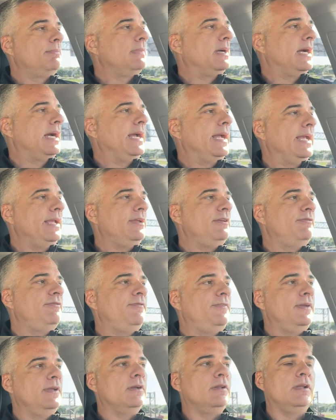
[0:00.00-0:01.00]
I
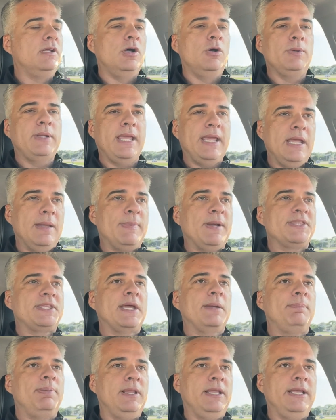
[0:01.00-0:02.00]
feel okay about
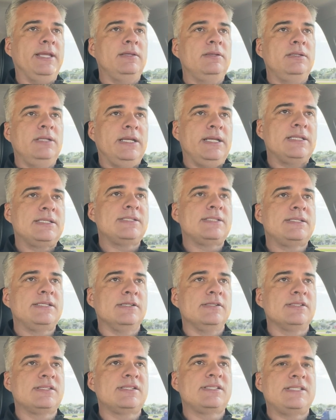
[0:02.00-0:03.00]
that plan. It
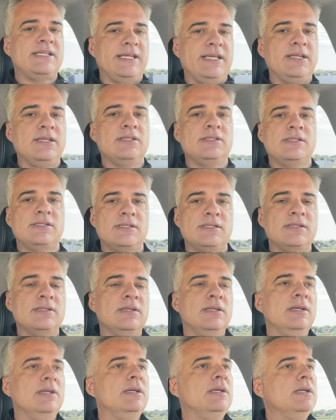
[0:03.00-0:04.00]
still stings
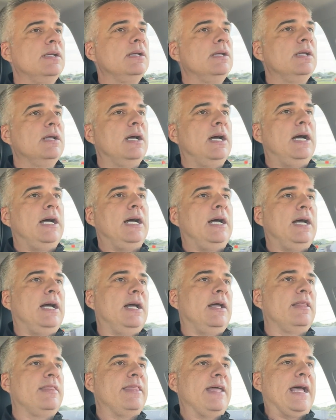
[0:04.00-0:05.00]

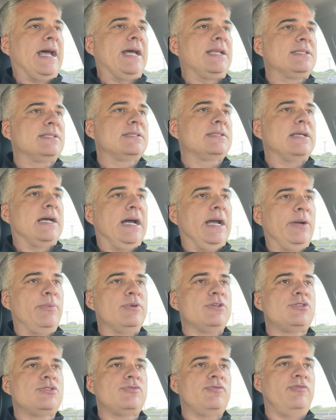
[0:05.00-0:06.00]
that I
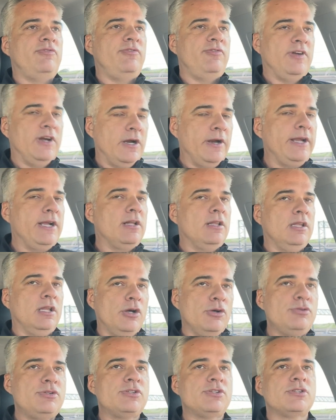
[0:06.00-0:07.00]
was very
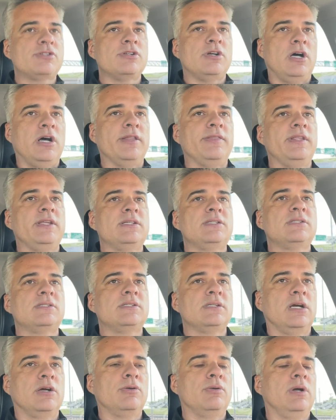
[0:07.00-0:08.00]
close on this
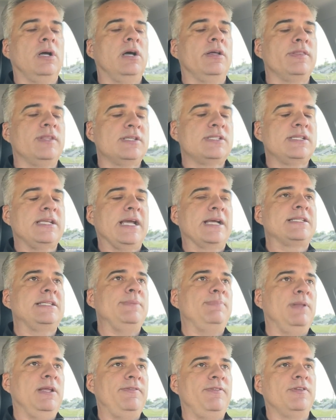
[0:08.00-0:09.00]
Taxi
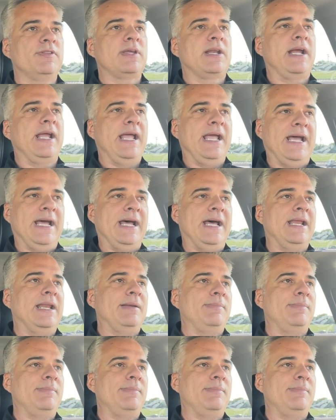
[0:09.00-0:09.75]
playfield that I had.